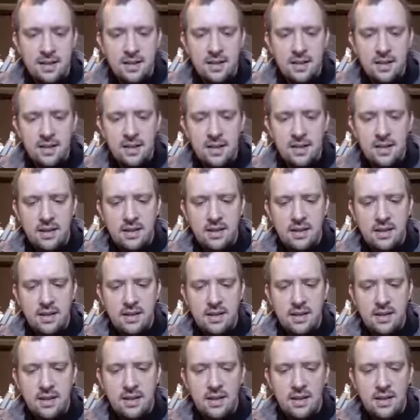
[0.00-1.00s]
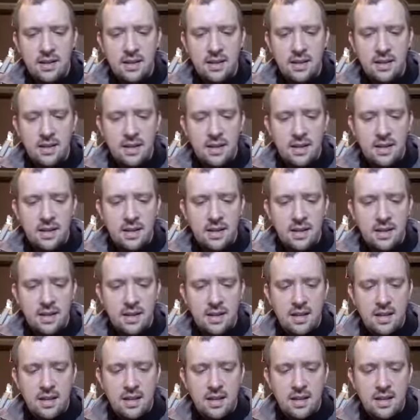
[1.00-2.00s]

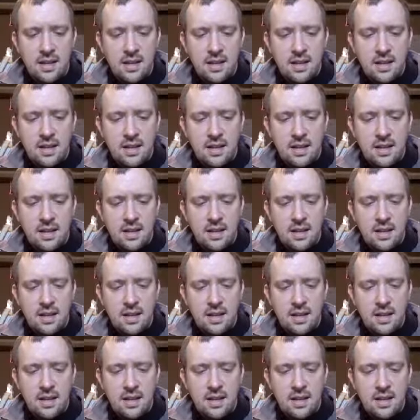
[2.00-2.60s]
(silence)